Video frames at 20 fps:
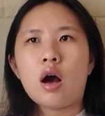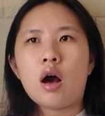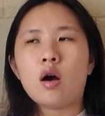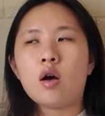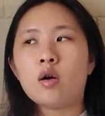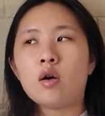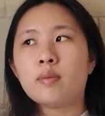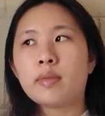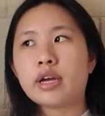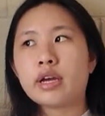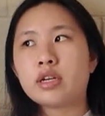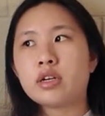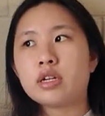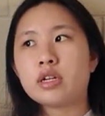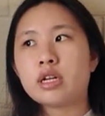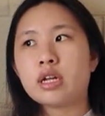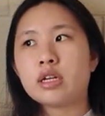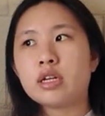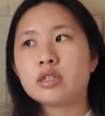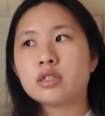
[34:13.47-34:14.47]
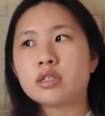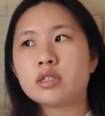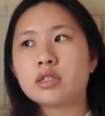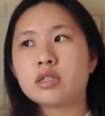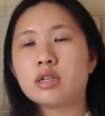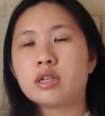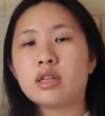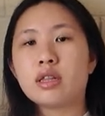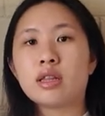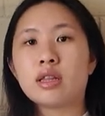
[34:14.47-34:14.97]
oh my goodness
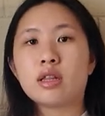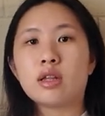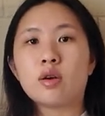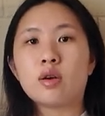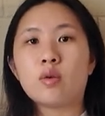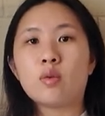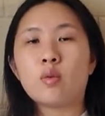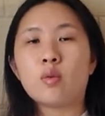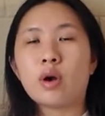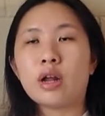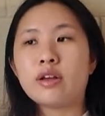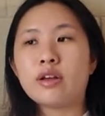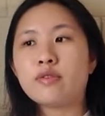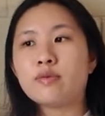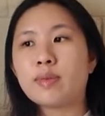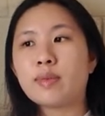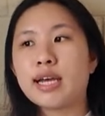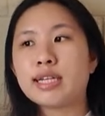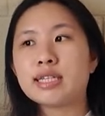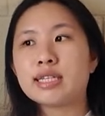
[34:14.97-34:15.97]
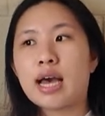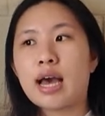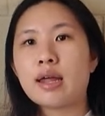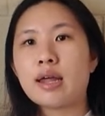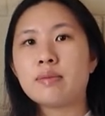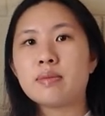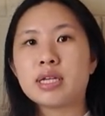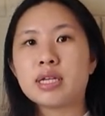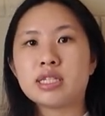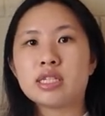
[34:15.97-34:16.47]
what if my dad
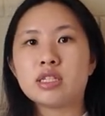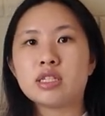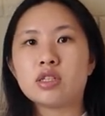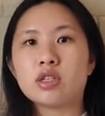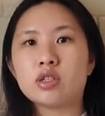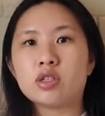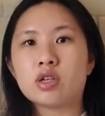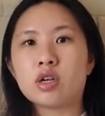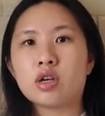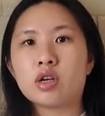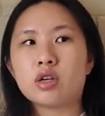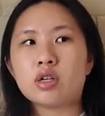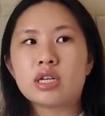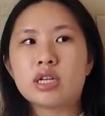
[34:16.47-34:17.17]
misses the turn,